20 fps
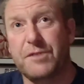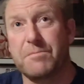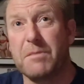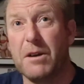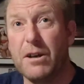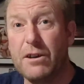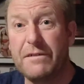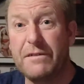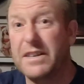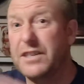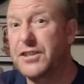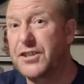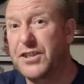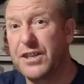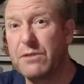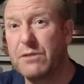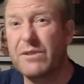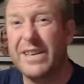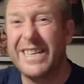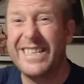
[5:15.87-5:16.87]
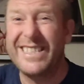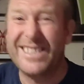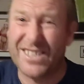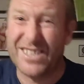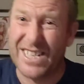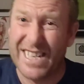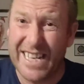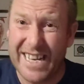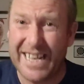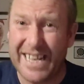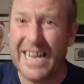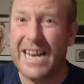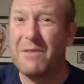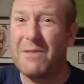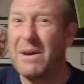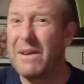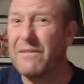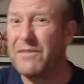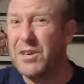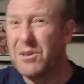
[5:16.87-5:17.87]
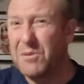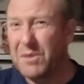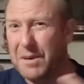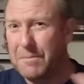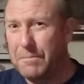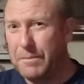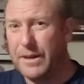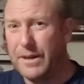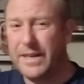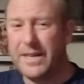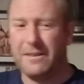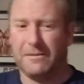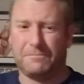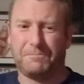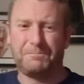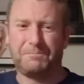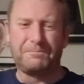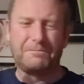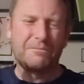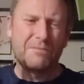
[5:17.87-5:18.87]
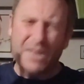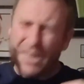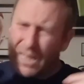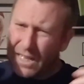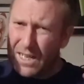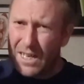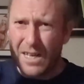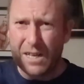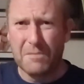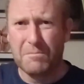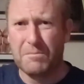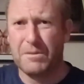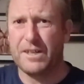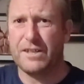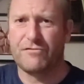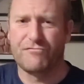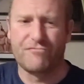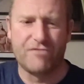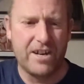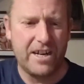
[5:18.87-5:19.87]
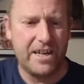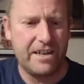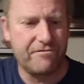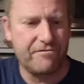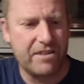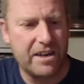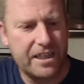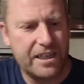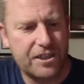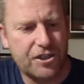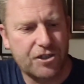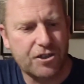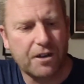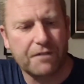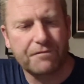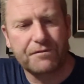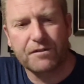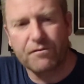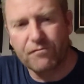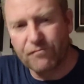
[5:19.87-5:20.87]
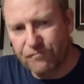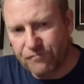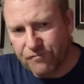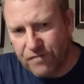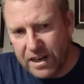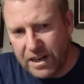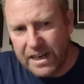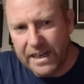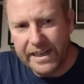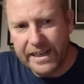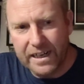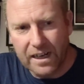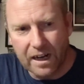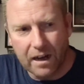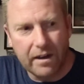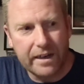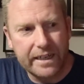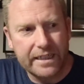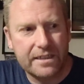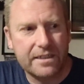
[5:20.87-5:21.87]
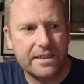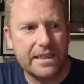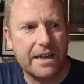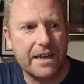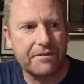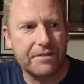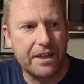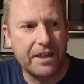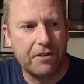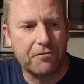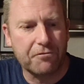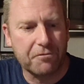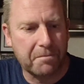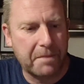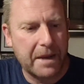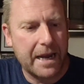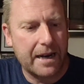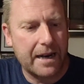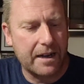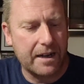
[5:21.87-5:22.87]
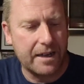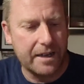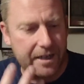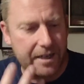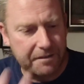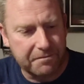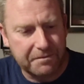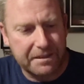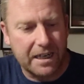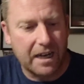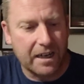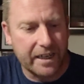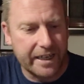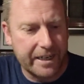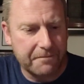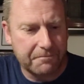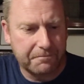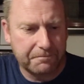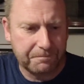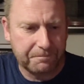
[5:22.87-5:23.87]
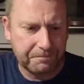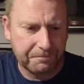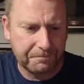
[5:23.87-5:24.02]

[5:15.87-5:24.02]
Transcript: smooth, silky, slick, however you want to put it but it's really, really soft, really glides down the old uh, gullet.